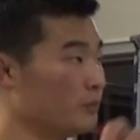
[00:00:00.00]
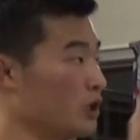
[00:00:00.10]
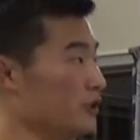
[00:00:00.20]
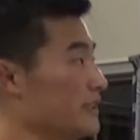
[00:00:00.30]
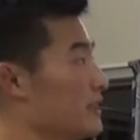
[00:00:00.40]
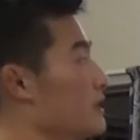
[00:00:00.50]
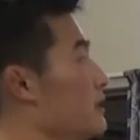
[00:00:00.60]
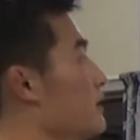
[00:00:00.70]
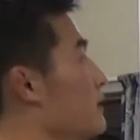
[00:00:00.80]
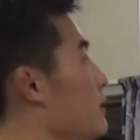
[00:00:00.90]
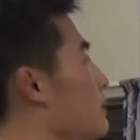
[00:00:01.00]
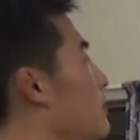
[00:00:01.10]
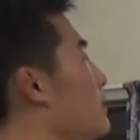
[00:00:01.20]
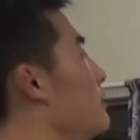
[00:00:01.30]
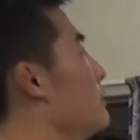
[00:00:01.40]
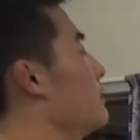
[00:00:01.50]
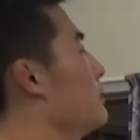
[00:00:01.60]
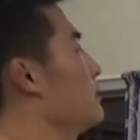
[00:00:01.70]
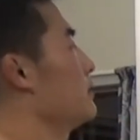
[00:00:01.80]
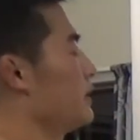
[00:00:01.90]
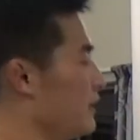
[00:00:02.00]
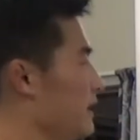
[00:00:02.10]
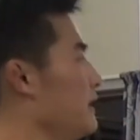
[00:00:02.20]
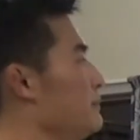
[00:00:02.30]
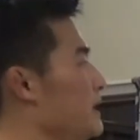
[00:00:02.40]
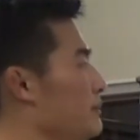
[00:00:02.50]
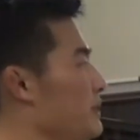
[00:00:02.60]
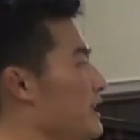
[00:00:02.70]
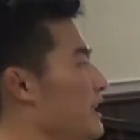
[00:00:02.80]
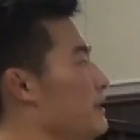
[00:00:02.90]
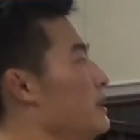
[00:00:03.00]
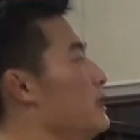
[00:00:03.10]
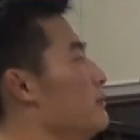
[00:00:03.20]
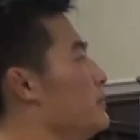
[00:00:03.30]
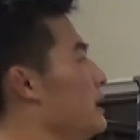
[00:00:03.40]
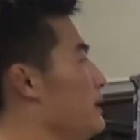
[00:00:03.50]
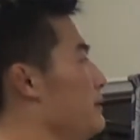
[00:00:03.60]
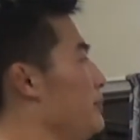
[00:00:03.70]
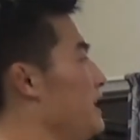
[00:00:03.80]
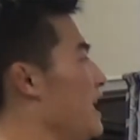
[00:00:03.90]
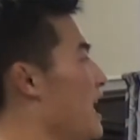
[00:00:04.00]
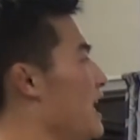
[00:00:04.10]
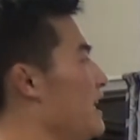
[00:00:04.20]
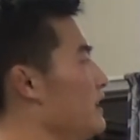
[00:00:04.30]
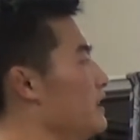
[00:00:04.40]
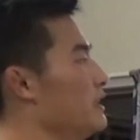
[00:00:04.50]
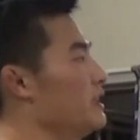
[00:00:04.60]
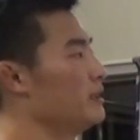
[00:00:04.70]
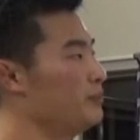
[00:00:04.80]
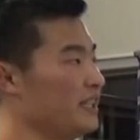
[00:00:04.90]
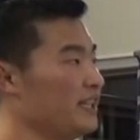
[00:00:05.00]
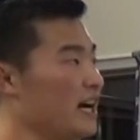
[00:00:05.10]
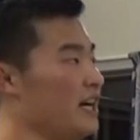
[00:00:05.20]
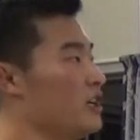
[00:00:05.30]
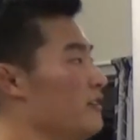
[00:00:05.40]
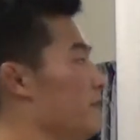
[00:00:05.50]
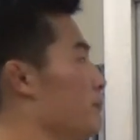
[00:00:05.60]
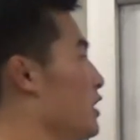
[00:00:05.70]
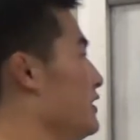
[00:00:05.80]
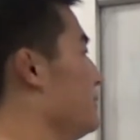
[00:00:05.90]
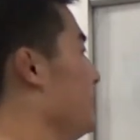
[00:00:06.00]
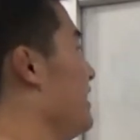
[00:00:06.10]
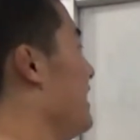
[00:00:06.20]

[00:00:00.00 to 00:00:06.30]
most, sorry, I keep saying pKa, but I mean Pi, the Pi of most amino